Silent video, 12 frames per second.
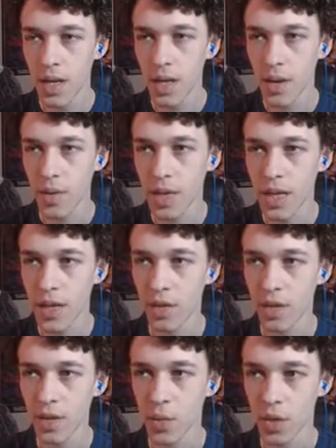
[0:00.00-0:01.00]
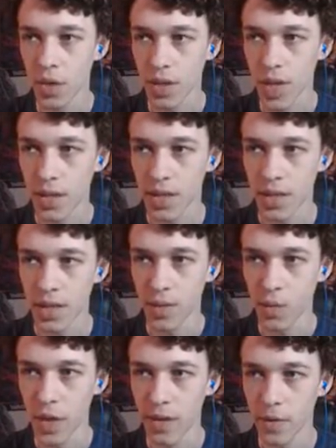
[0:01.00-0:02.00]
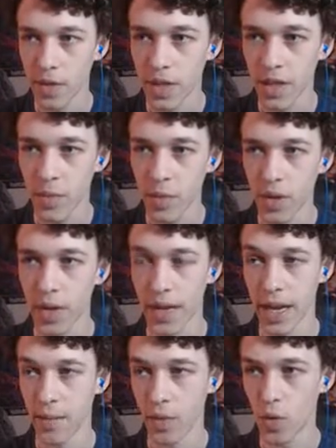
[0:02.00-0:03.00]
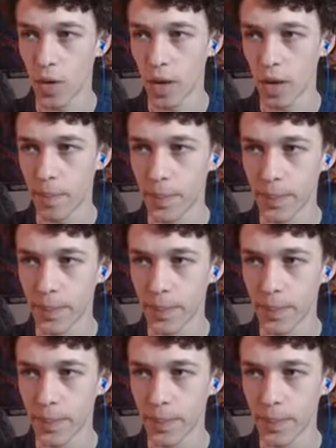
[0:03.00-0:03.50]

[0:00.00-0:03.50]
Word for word: Yeah, we literally just watched the cutscene I was waiting for a save point. Okay, I'm caught up.